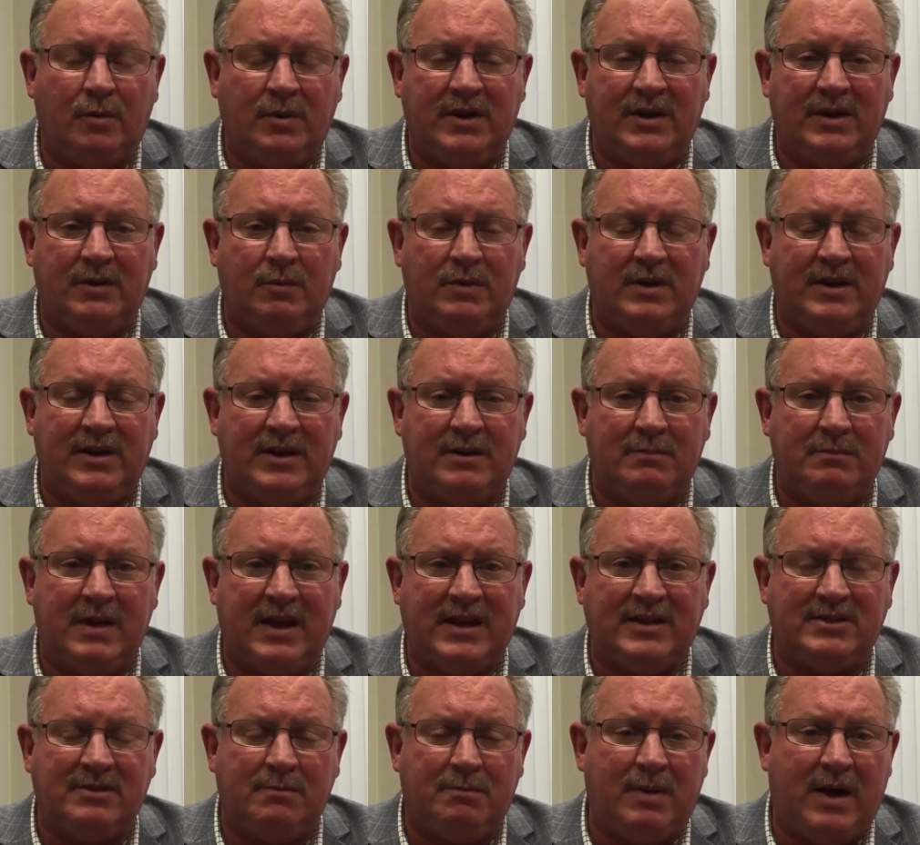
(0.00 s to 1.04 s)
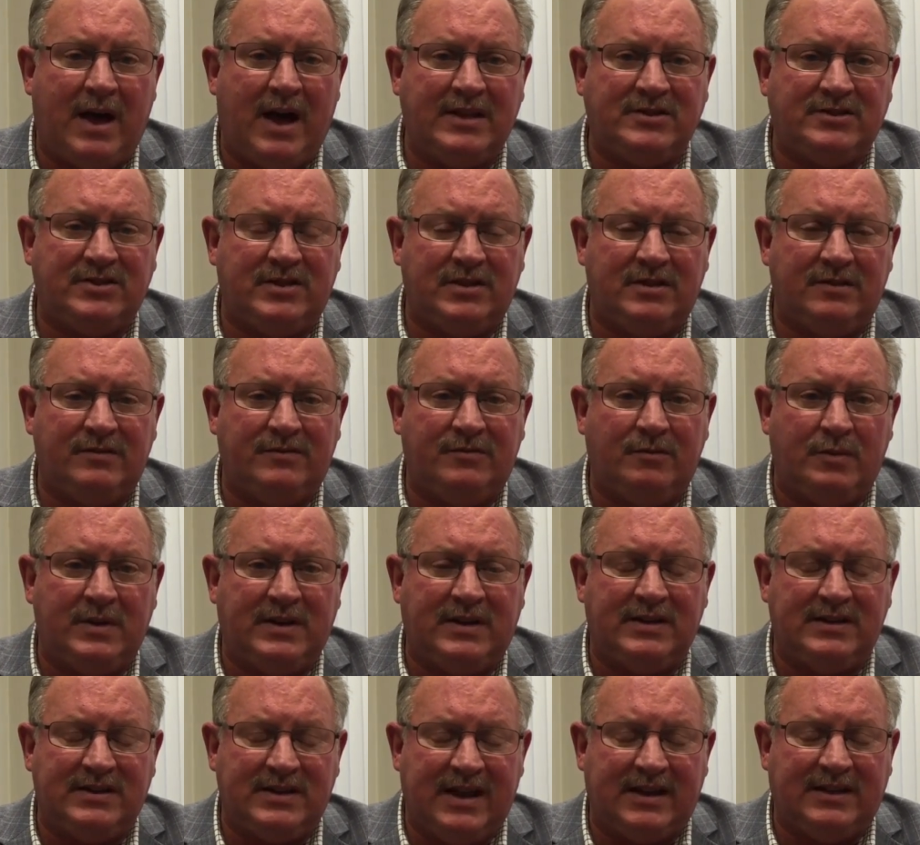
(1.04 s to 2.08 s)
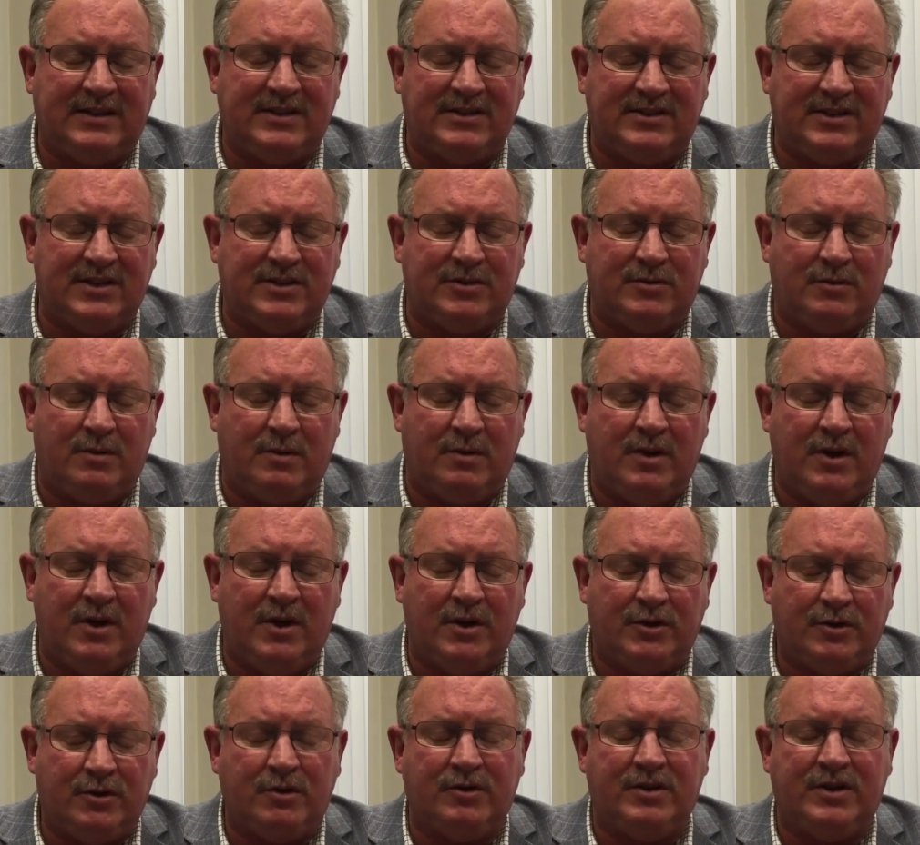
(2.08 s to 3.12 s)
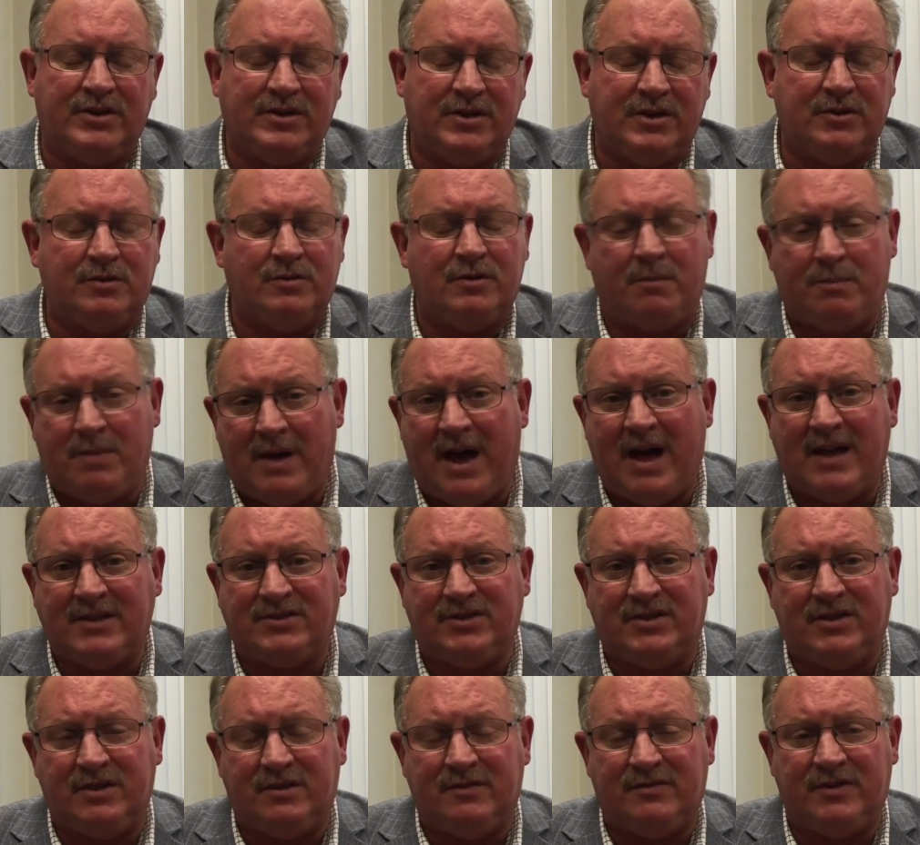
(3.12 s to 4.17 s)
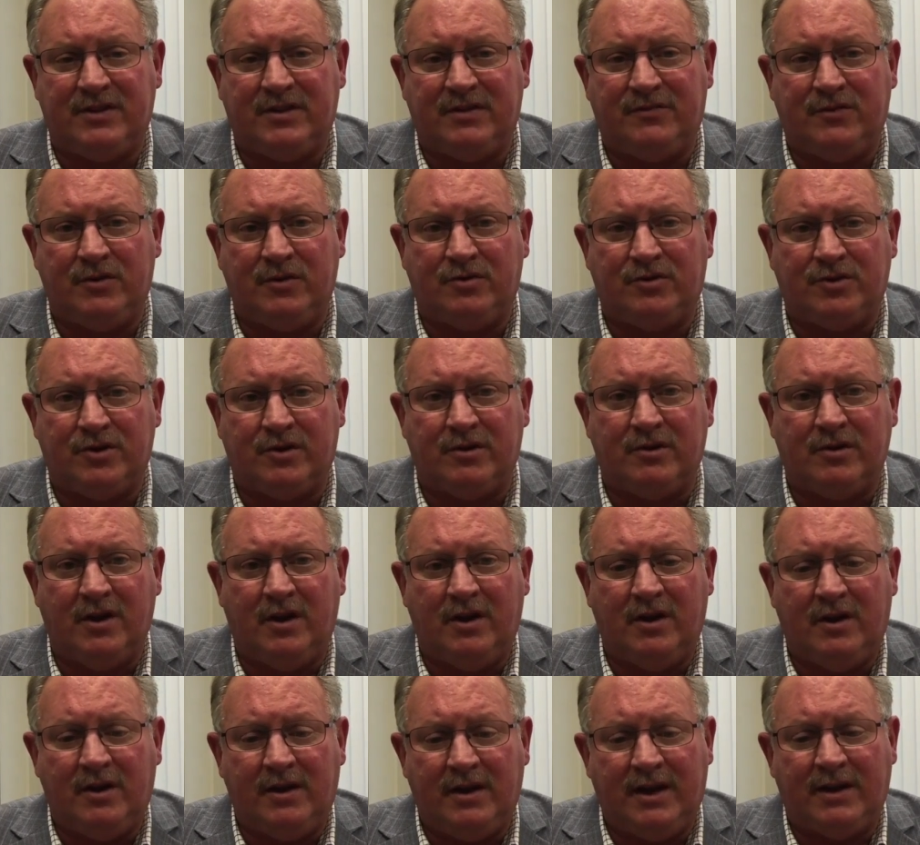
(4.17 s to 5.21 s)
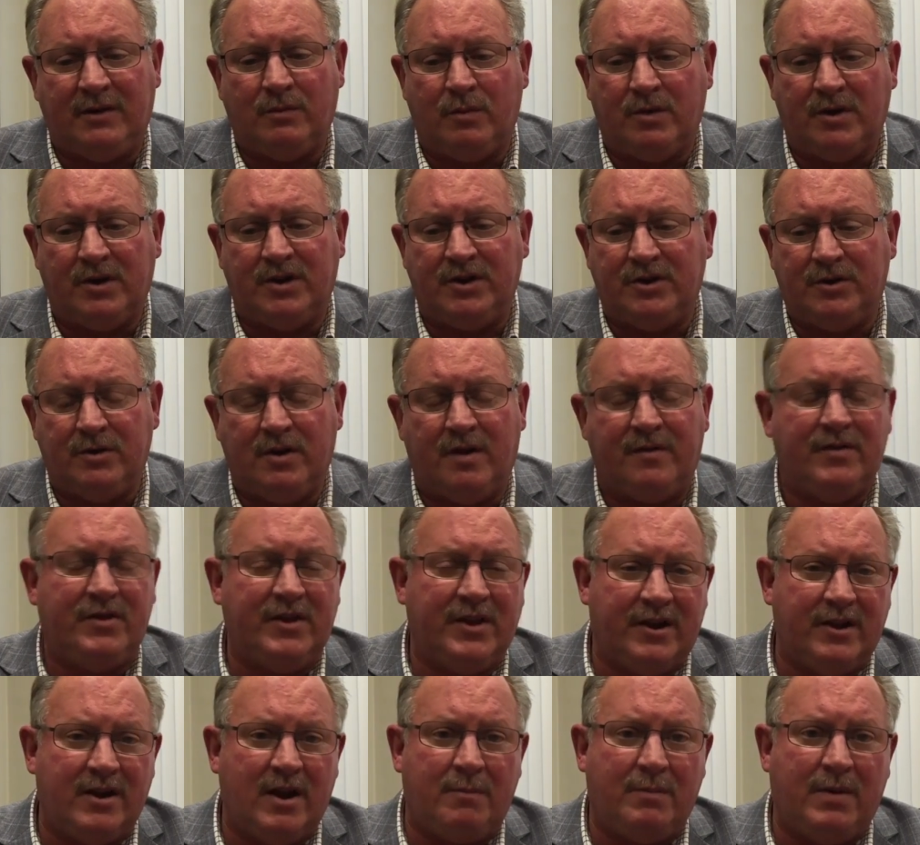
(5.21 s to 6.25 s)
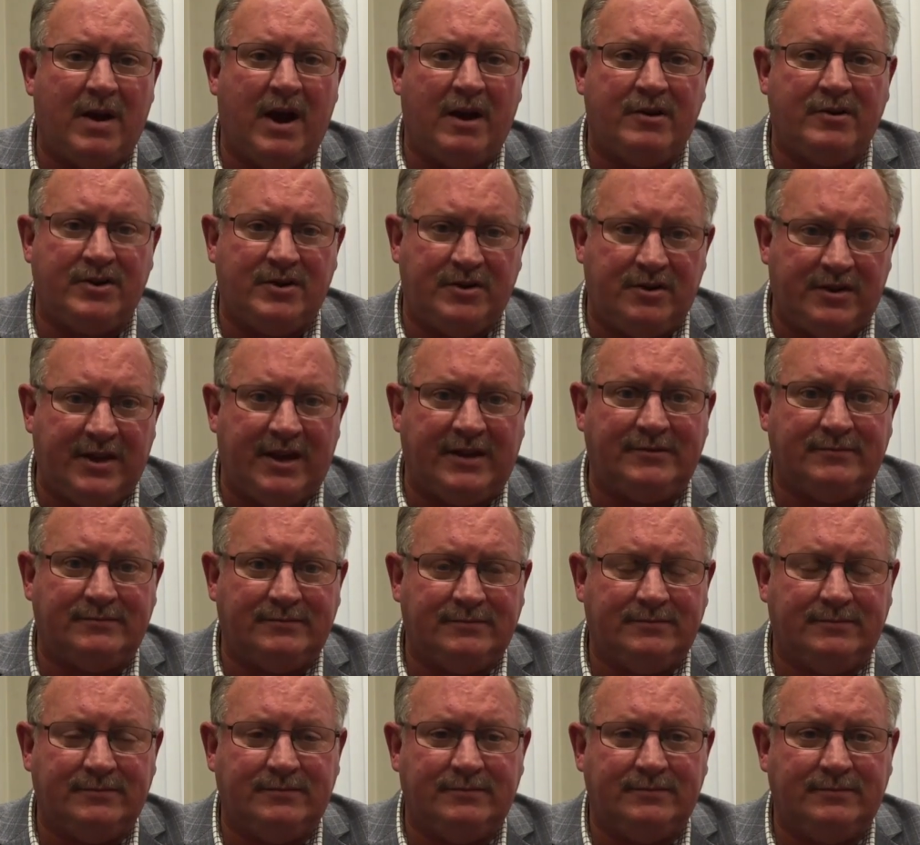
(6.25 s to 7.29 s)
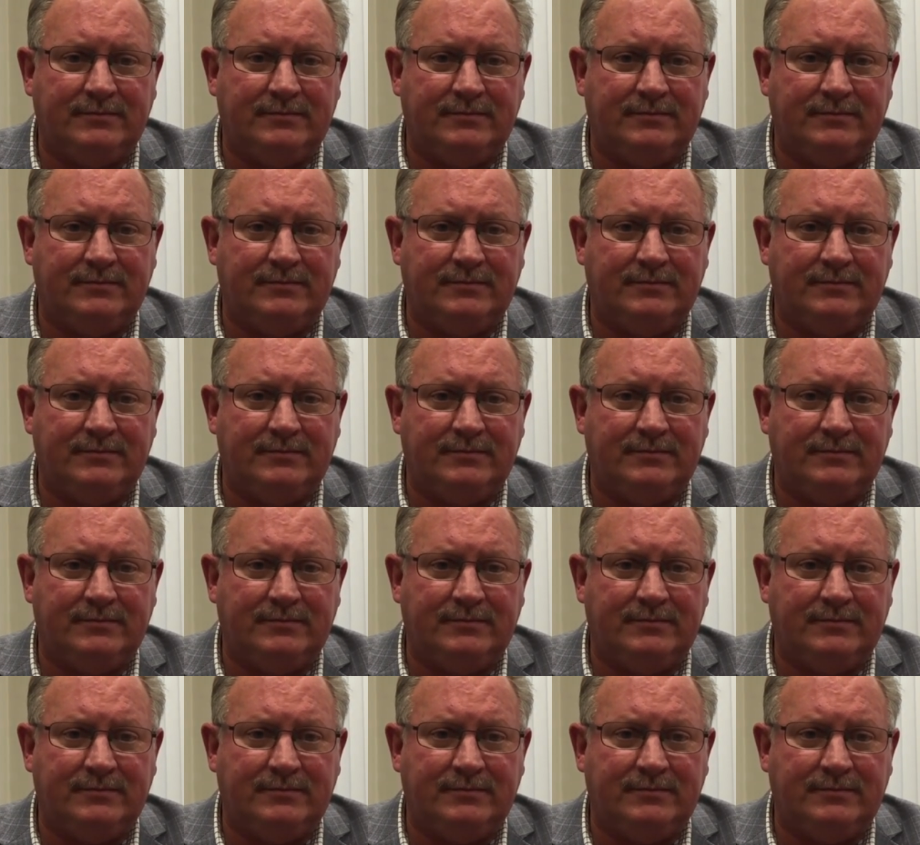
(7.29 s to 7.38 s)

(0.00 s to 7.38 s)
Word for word: we can make some positive, we can turn this into a positive in the future. And we're going to do everything in our power to do that.